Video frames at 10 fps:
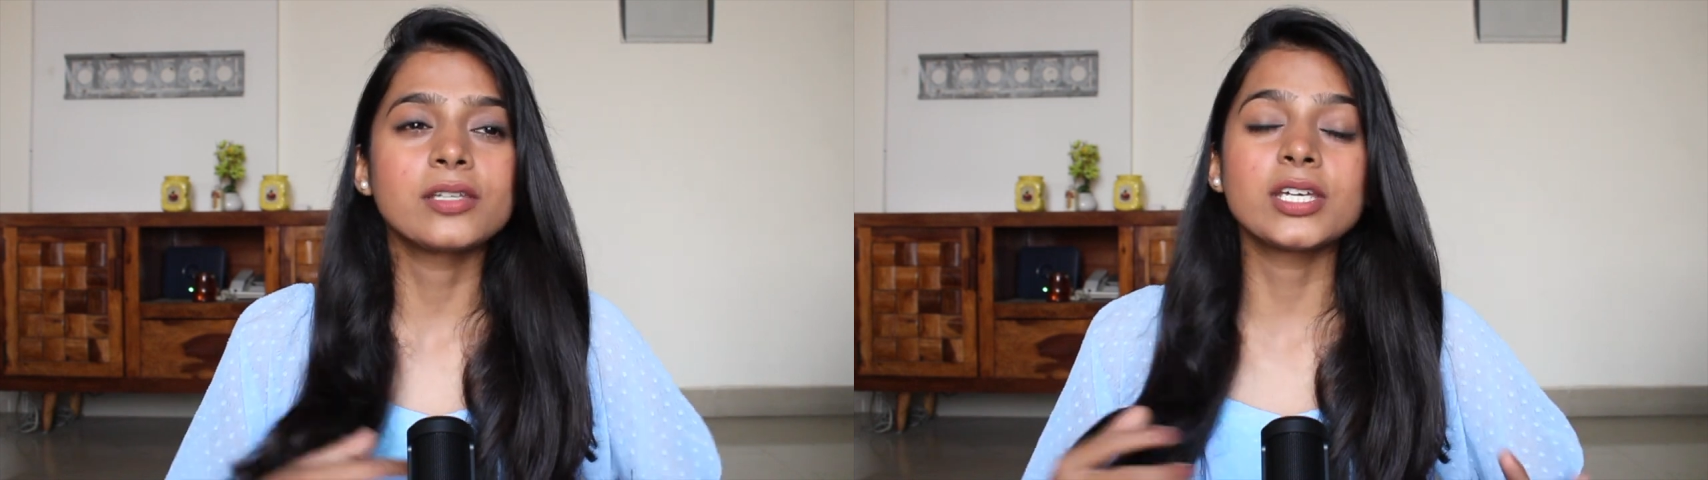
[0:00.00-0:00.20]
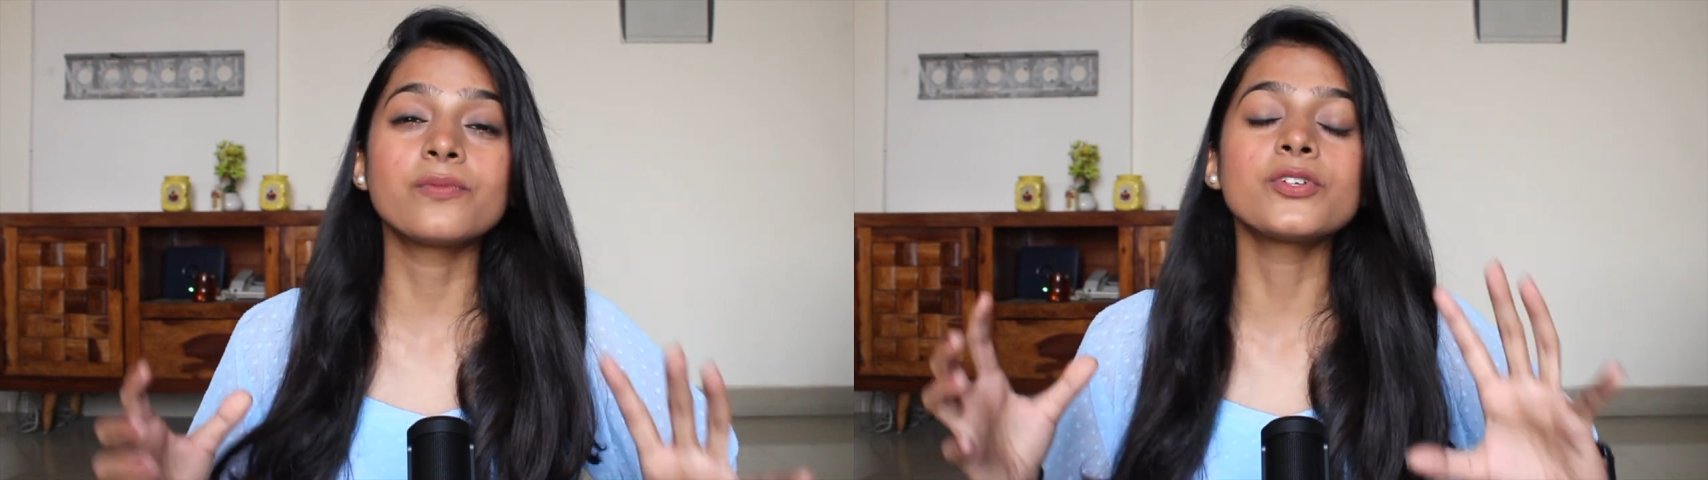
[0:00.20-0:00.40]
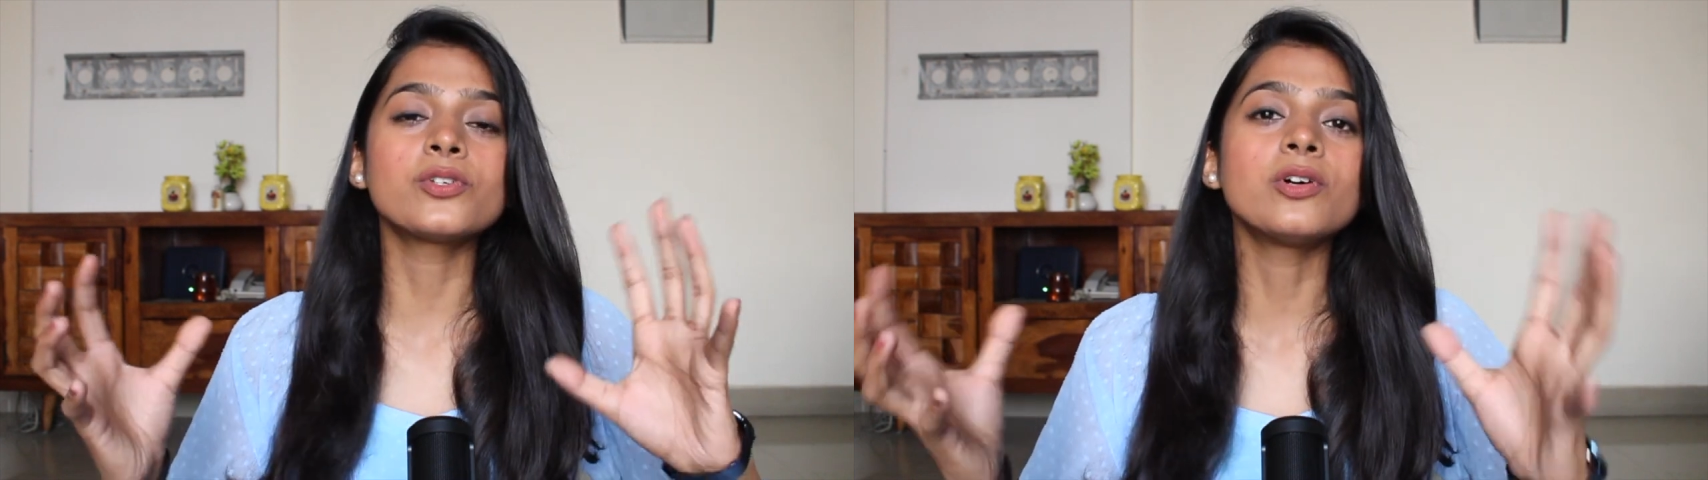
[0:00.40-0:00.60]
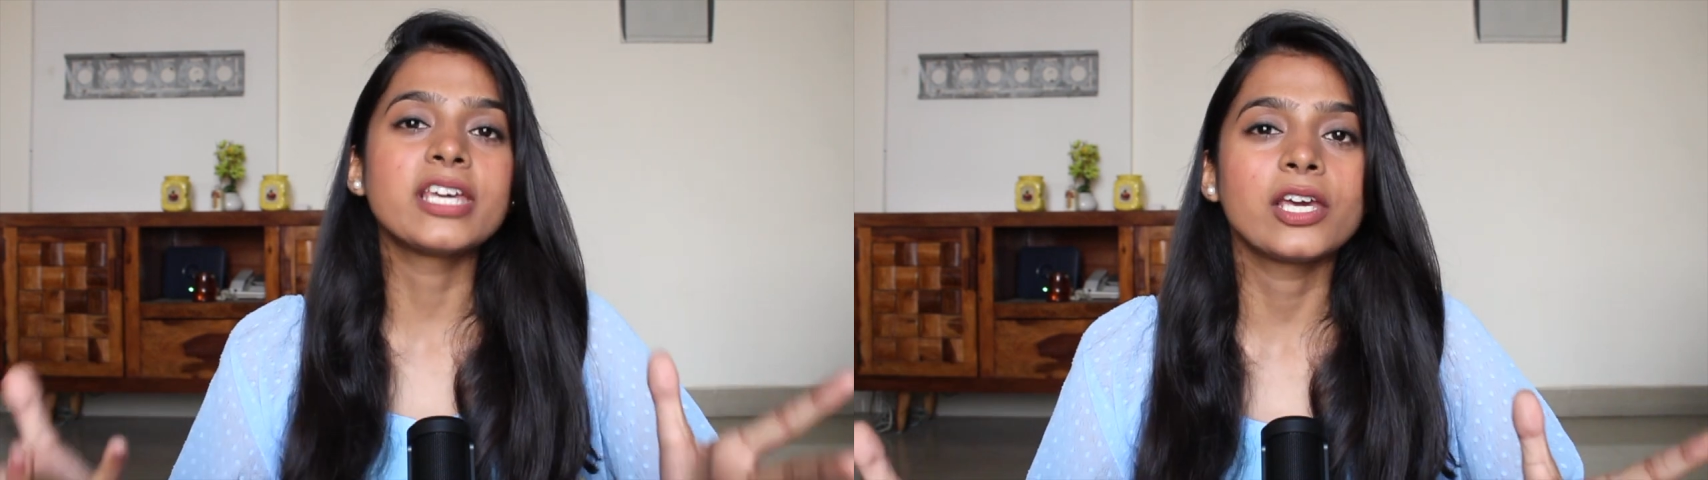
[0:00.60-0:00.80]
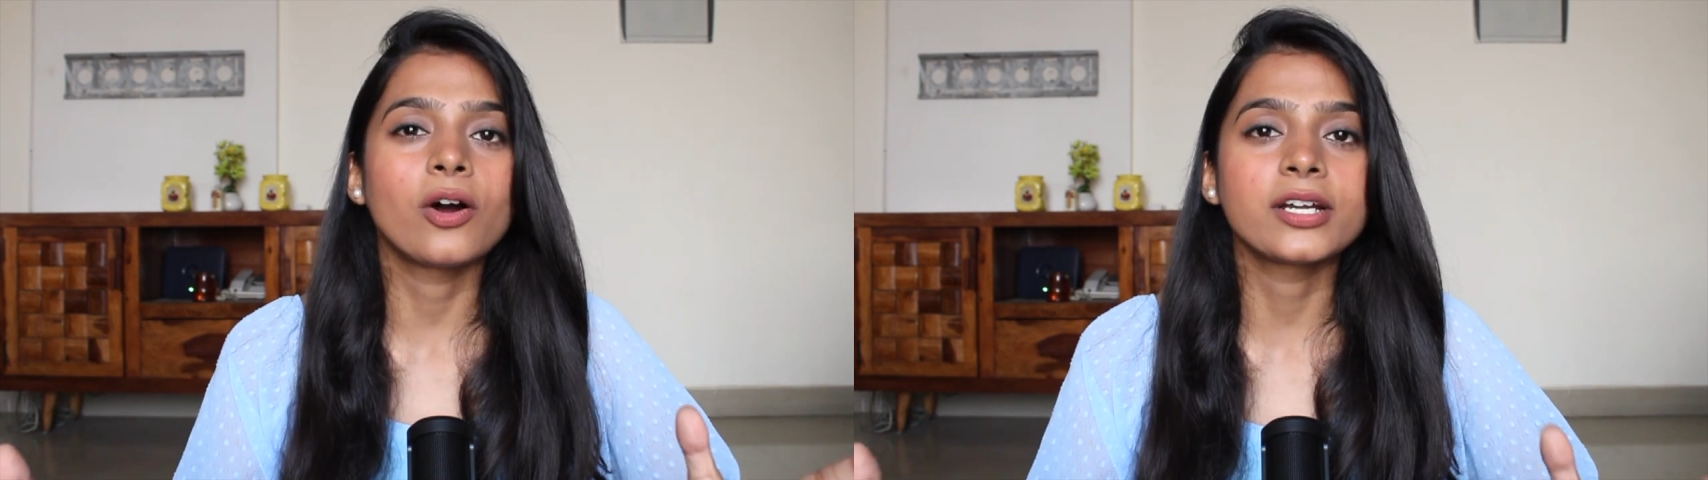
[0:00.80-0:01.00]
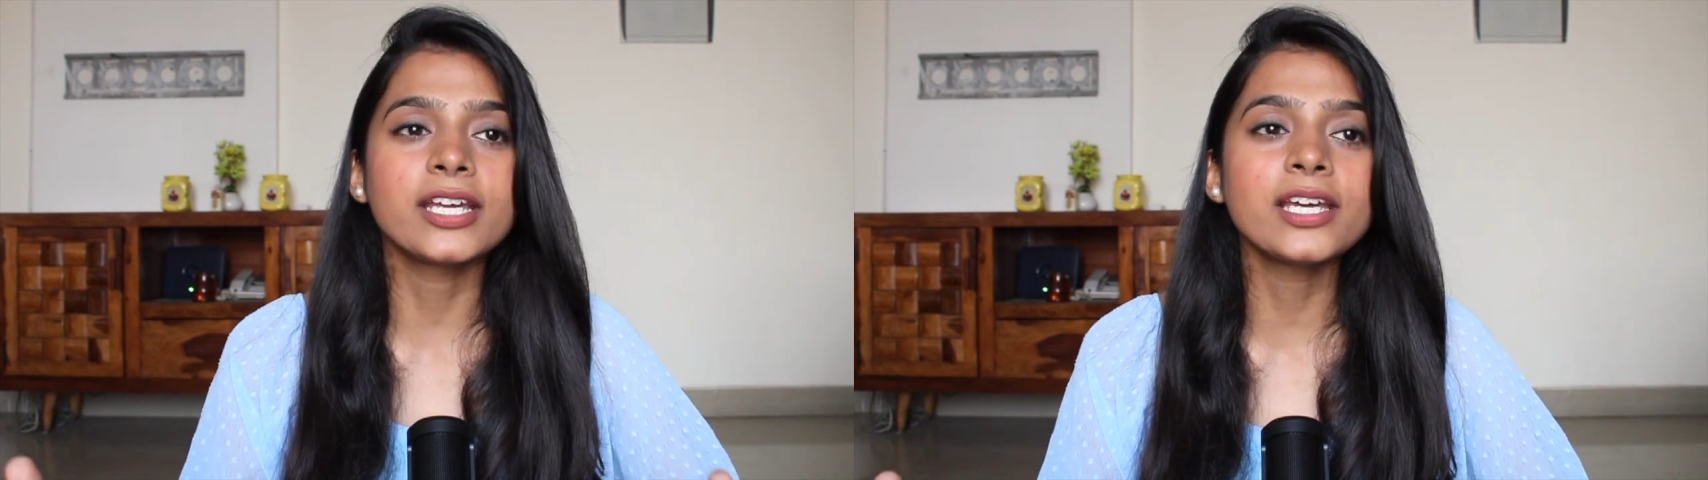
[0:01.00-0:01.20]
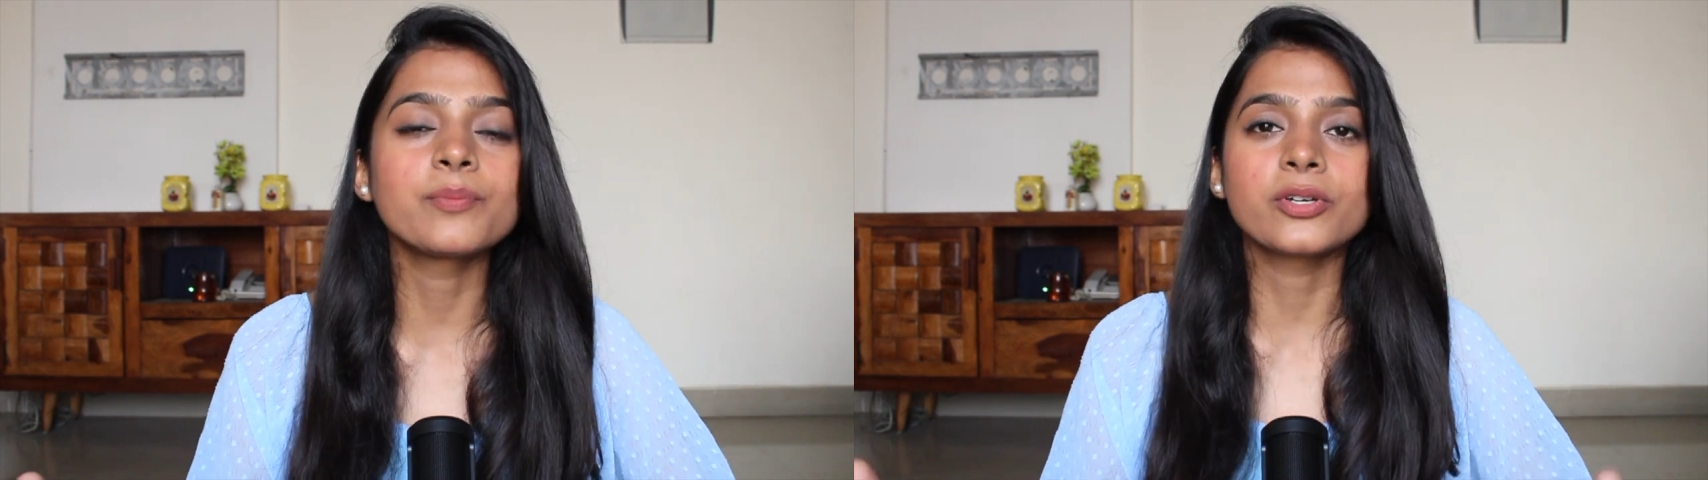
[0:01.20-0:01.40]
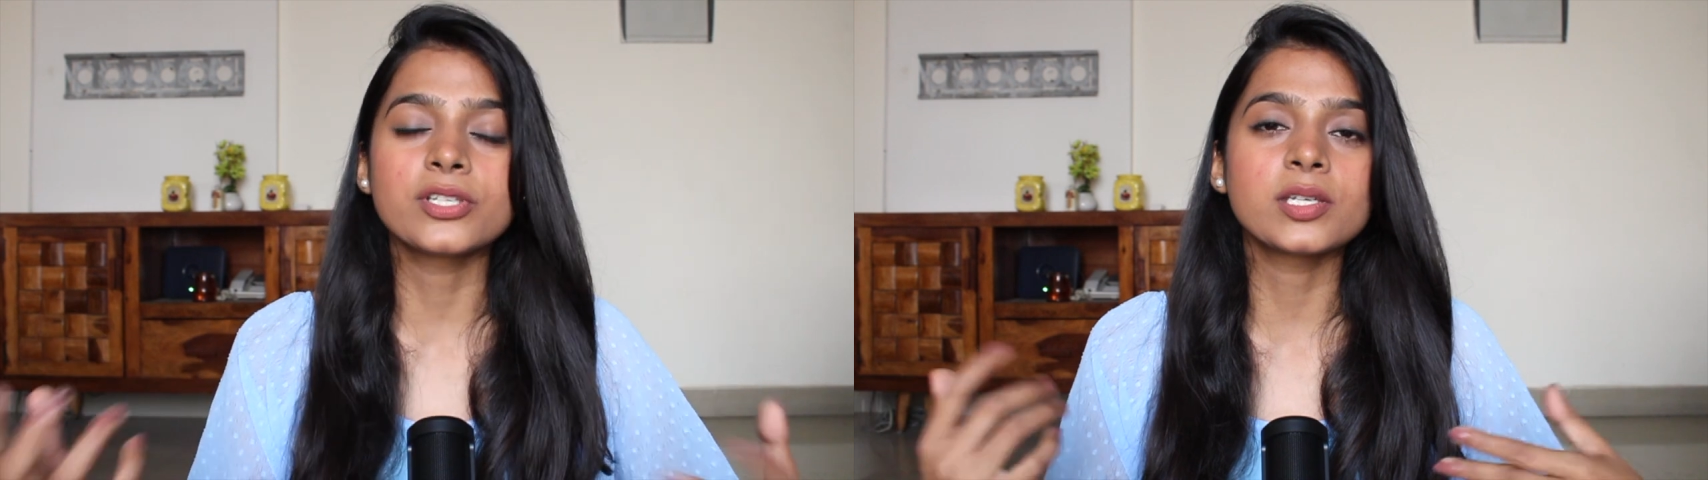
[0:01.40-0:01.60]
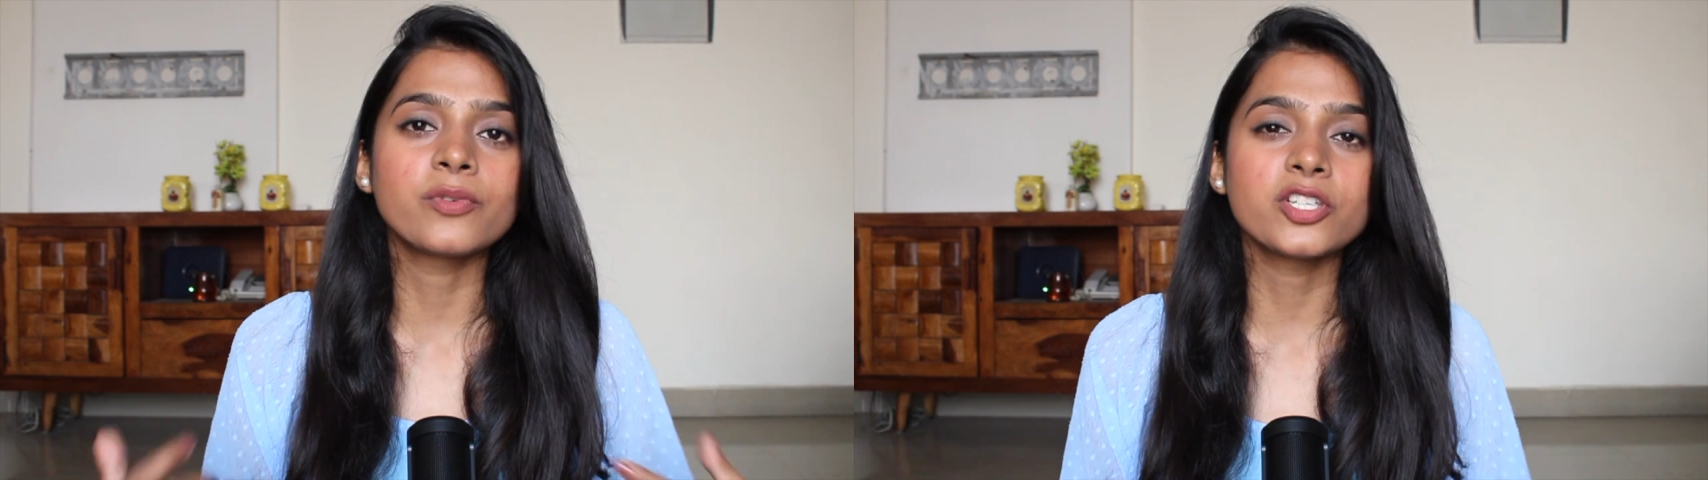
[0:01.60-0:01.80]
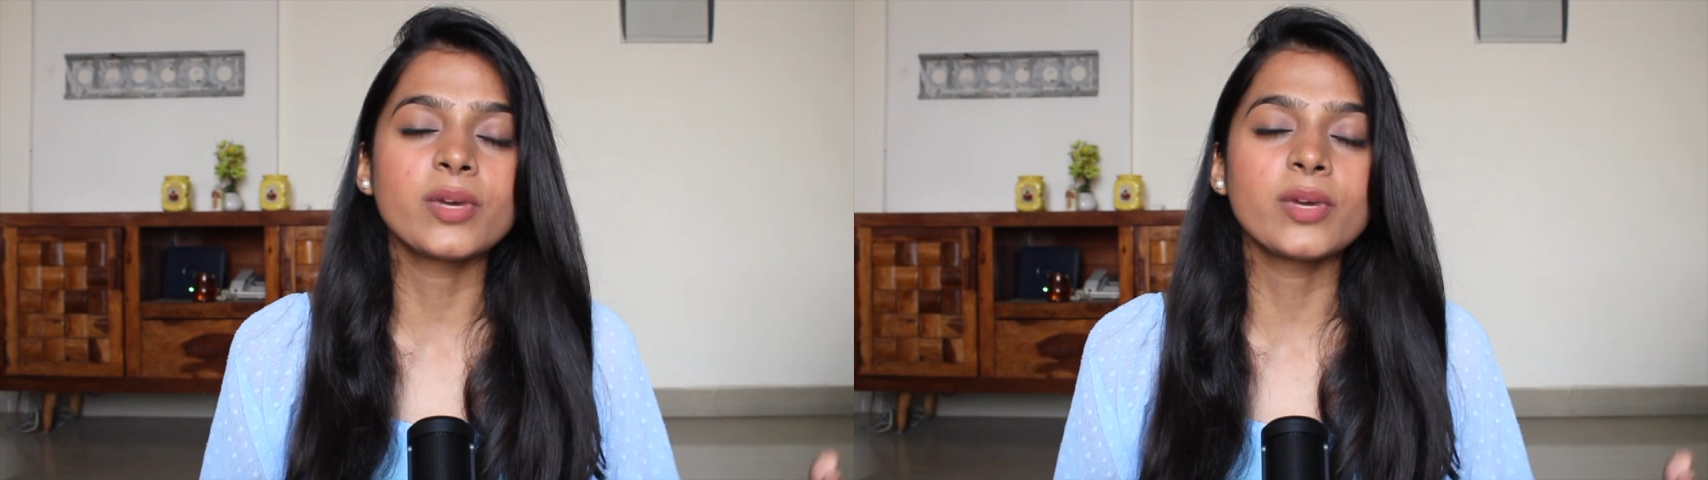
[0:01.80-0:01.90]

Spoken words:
It was so chaotic because it was